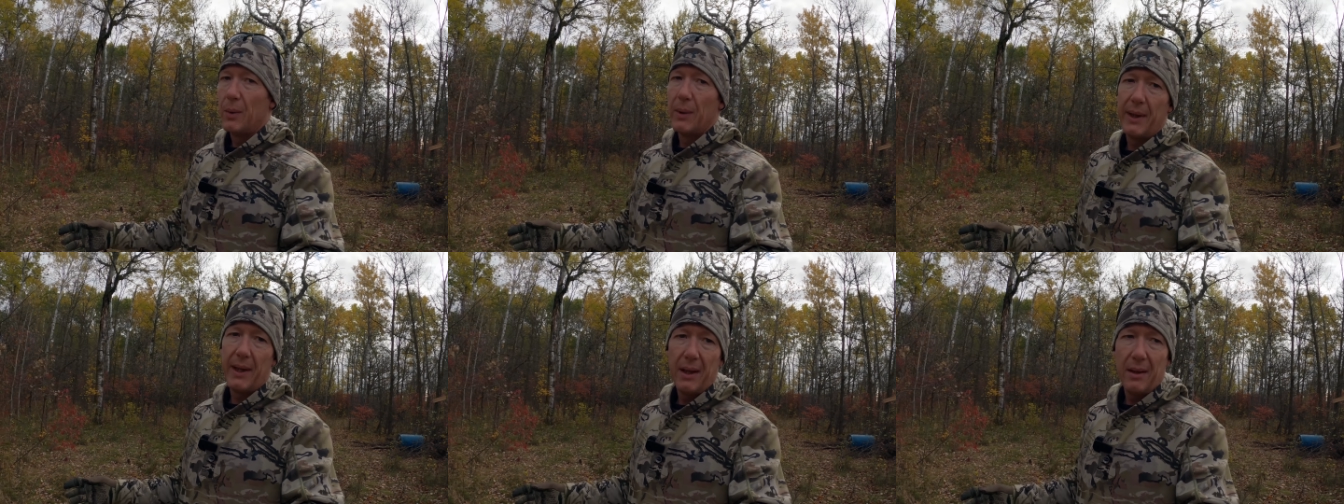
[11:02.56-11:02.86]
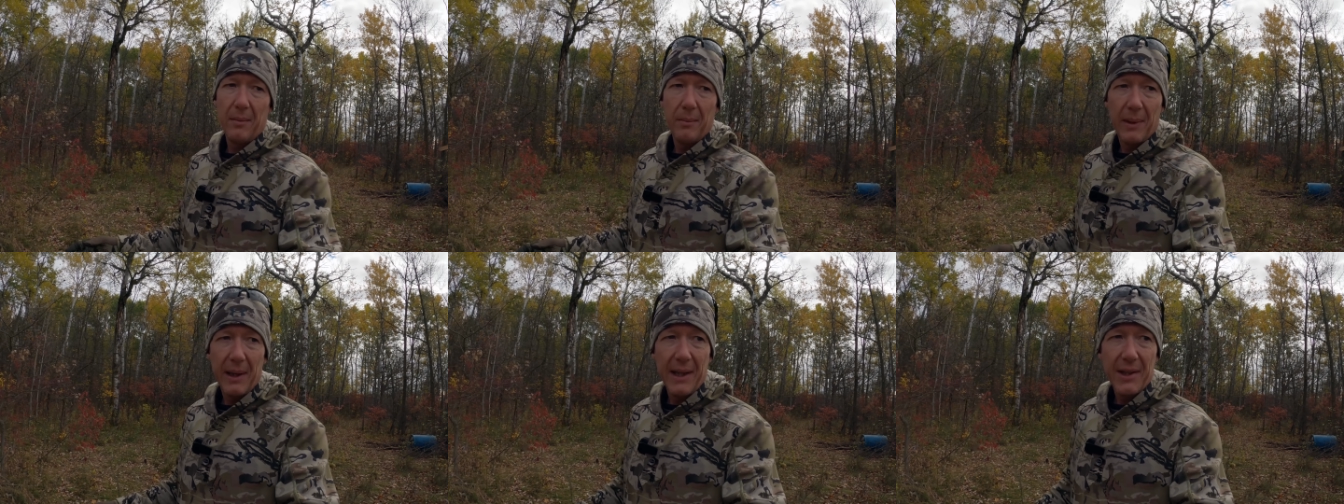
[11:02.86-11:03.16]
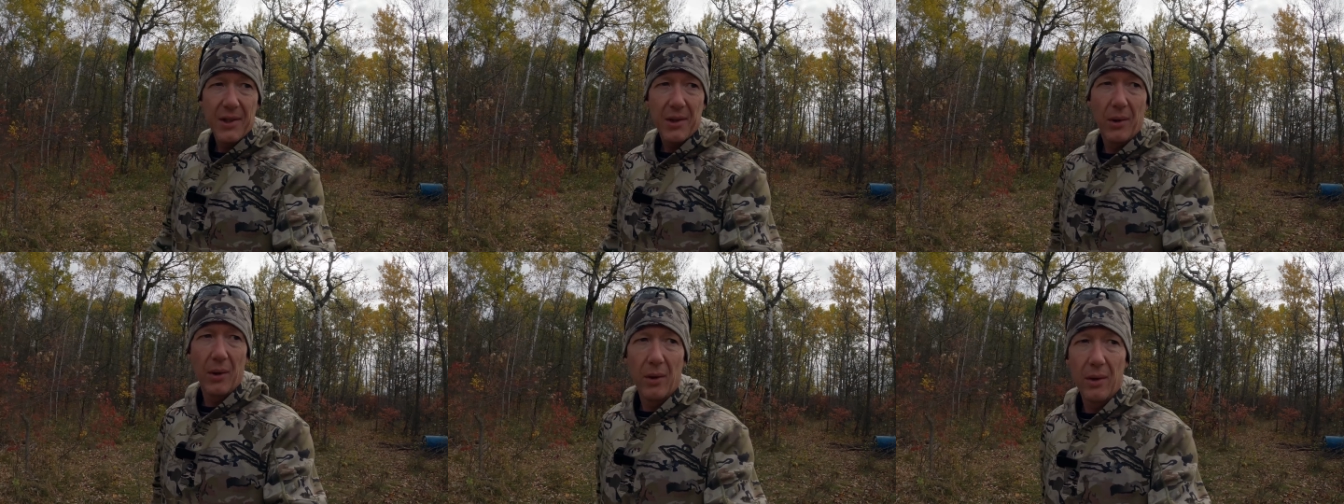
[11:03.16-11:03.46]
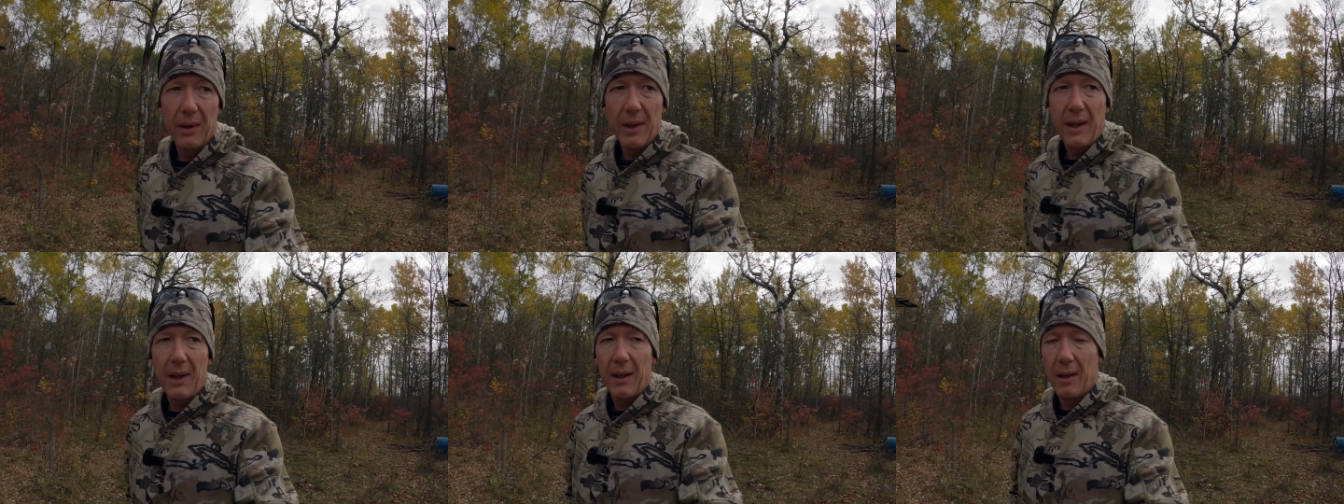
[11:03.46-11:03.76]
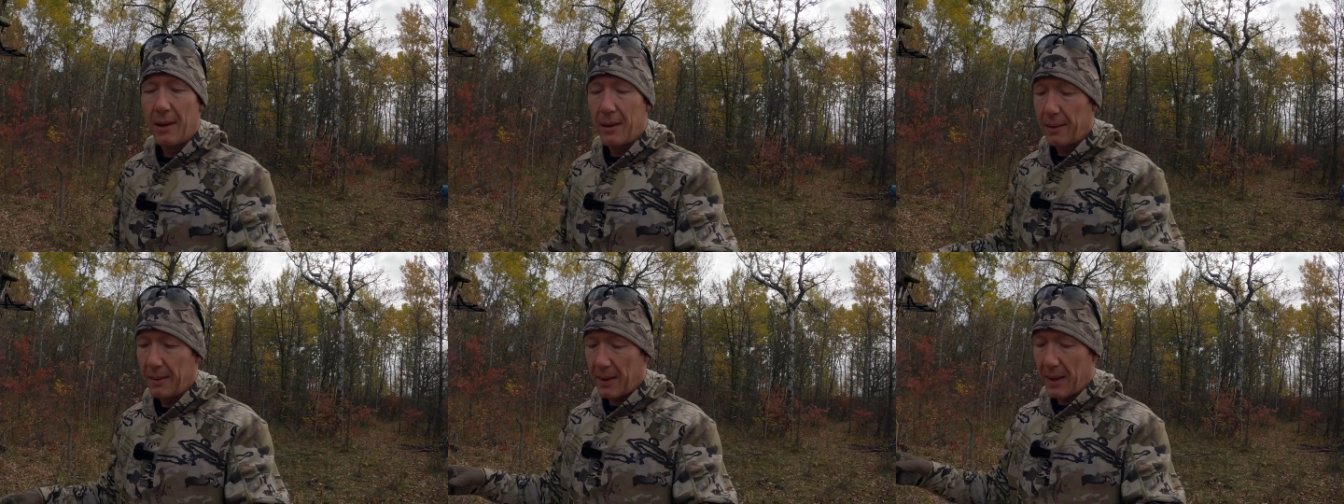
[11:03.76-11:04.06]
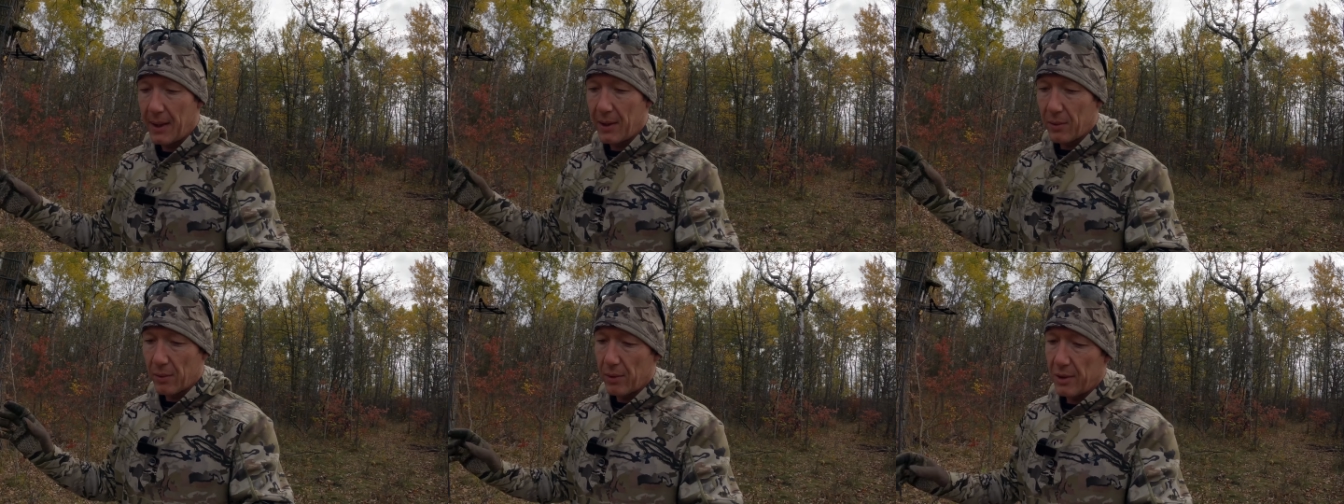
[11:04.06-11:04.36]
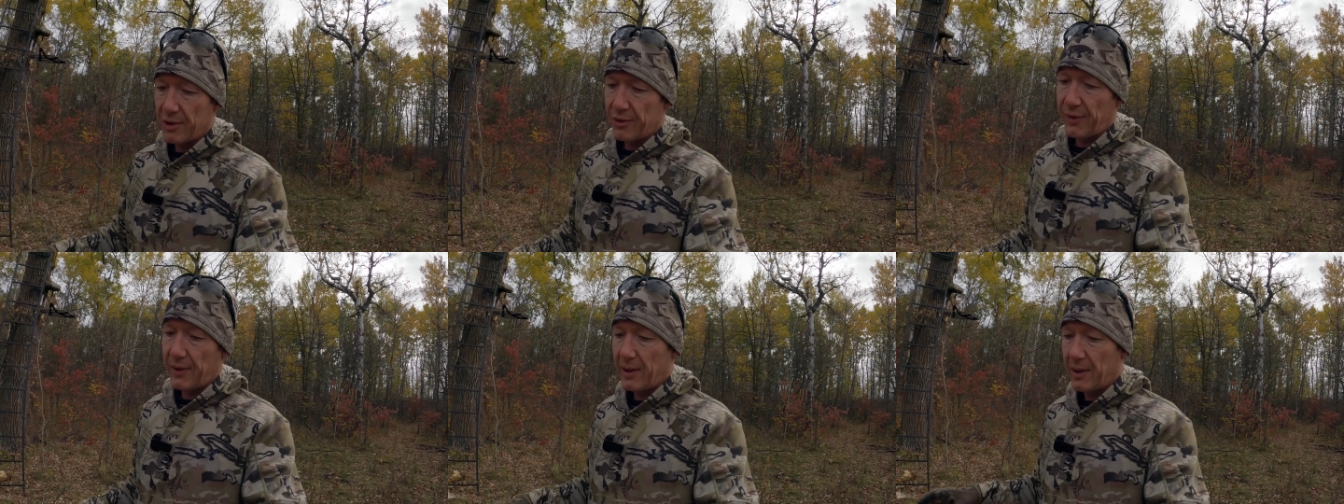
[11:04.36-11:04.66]
quit hitting baits early, the
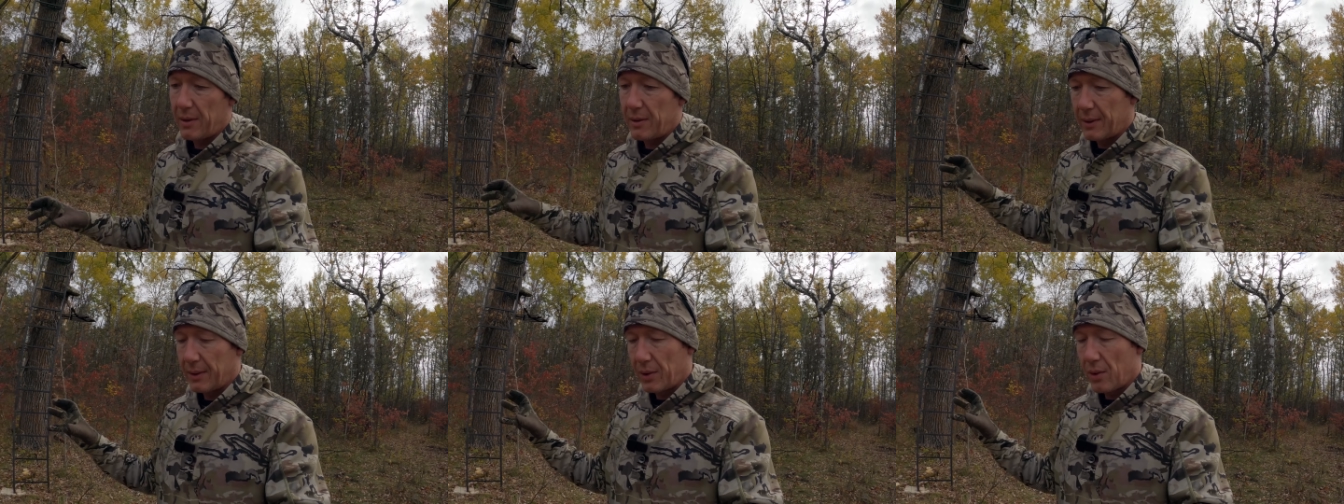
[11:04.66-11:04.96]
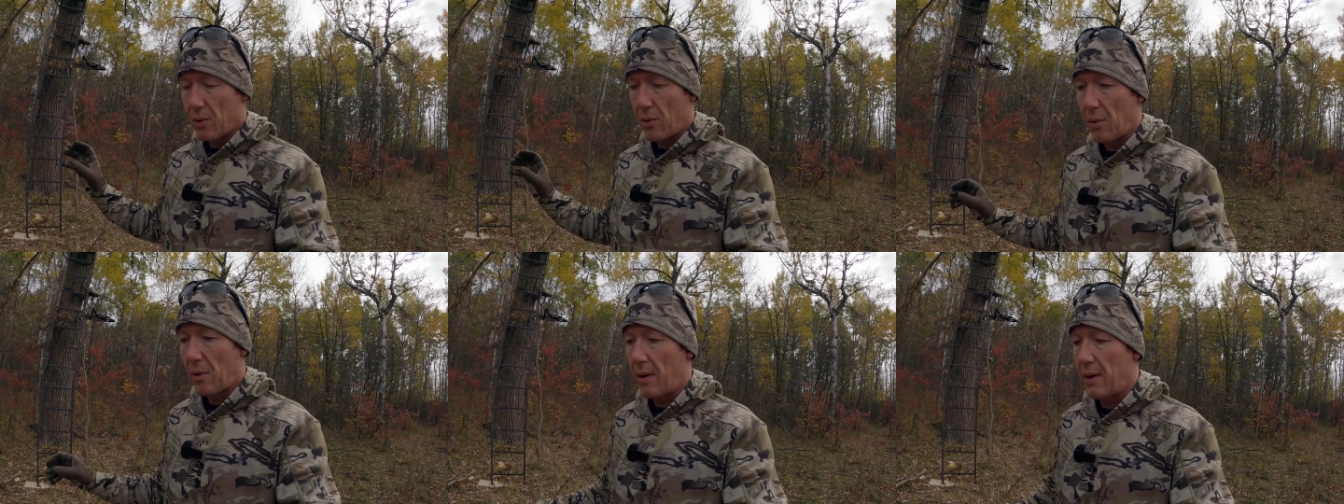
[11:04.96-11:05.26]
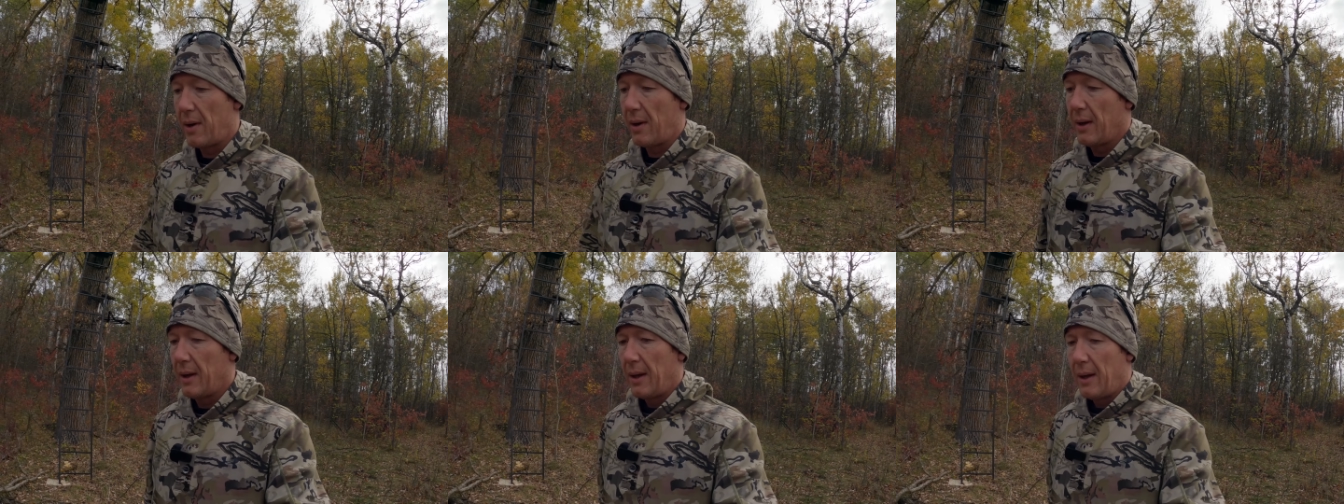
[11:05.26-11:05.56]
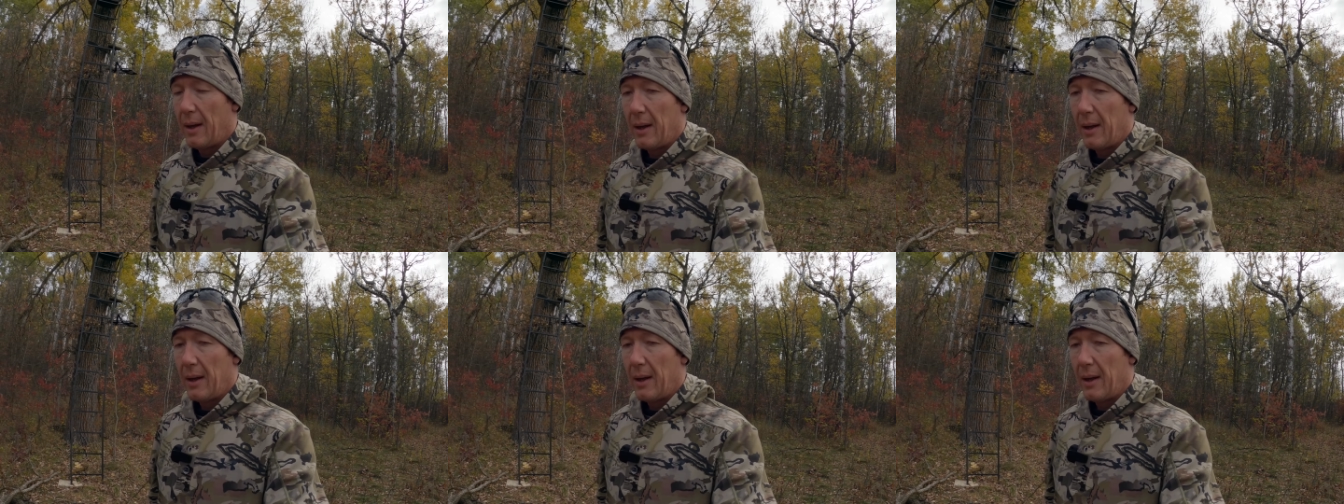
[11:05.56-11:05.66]
acorns fell and corn.